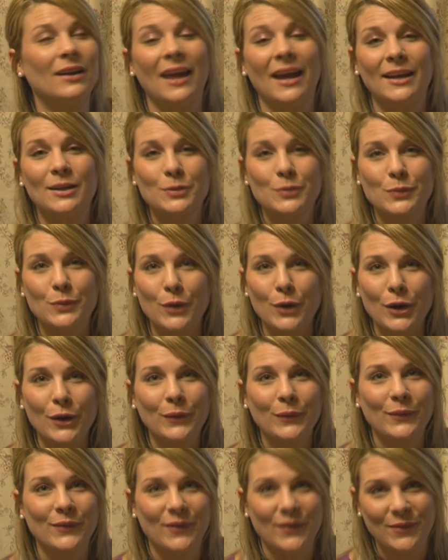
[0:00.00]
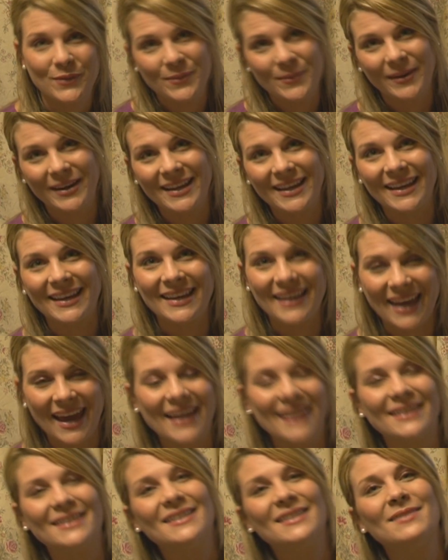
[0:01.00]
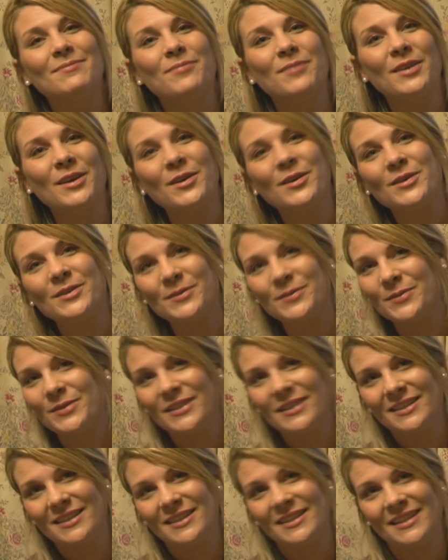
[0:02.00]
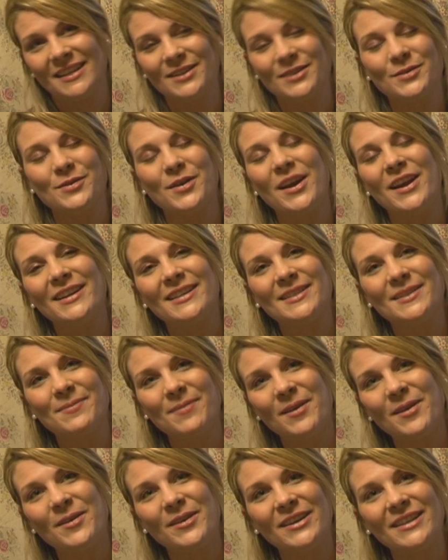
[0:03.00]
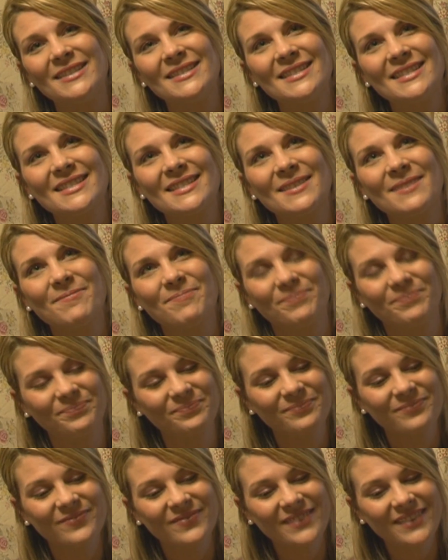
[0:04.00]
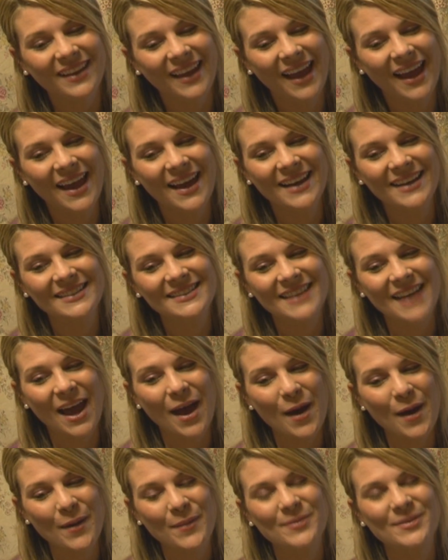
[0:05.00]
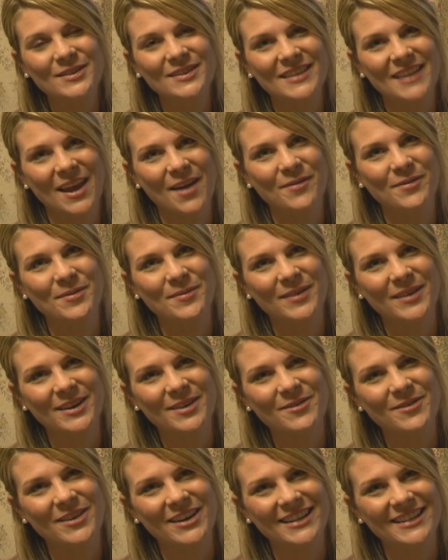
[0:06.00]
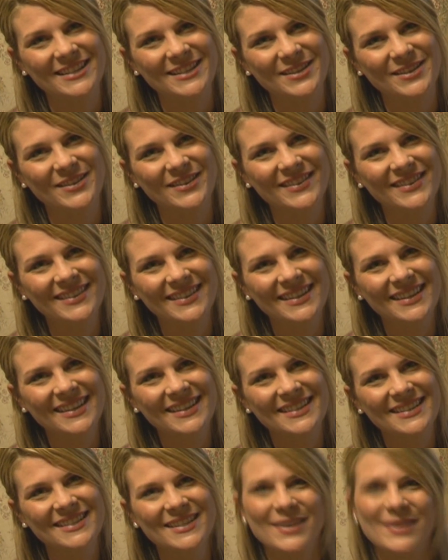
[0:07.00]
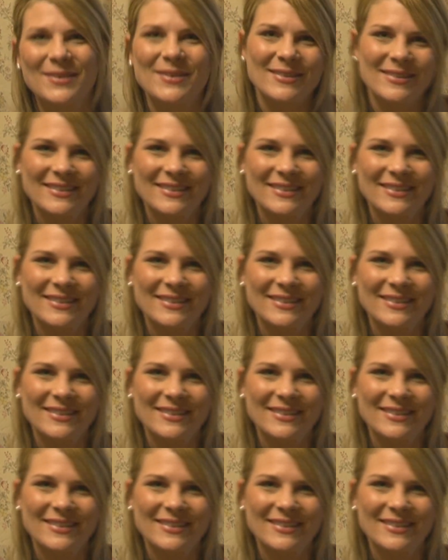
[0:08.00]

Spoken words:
like to work with everybody again because it was just such a great experience. And I hope to see everybody really soon. So.